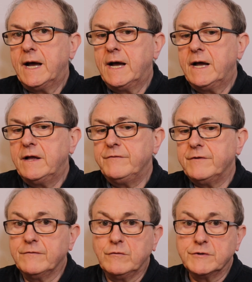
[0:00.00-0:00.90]
And
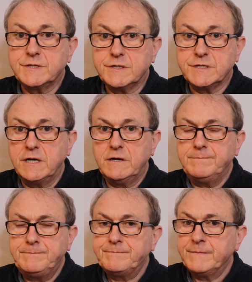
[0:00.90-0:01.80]
of course, the
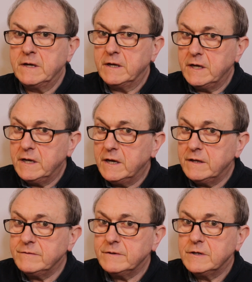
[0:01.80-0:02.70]
Sun
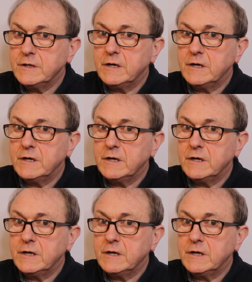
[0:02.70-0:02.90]
in